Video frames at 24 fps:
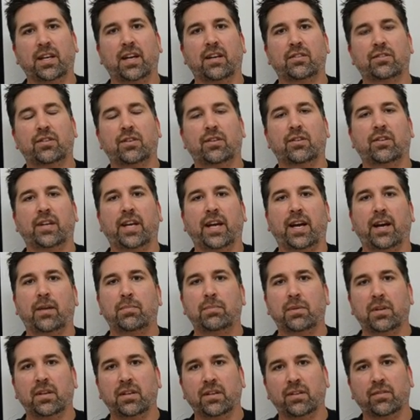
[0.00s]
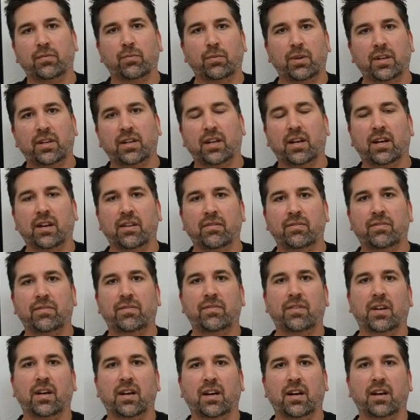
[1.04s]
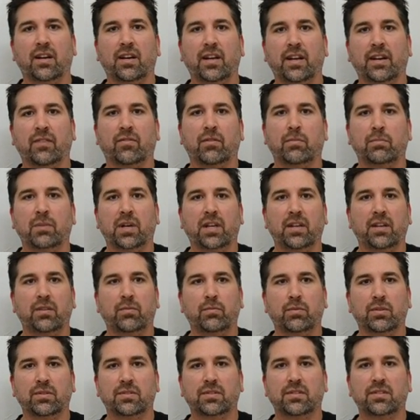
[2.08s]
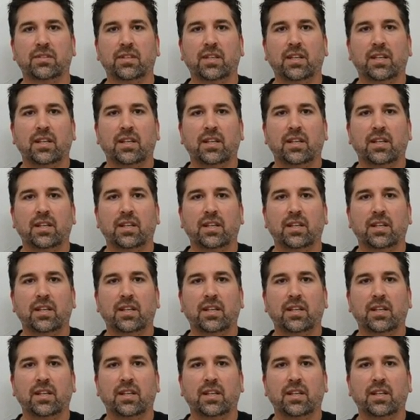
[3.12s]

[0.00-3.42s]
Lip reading: downturn happened and we kind of everybody was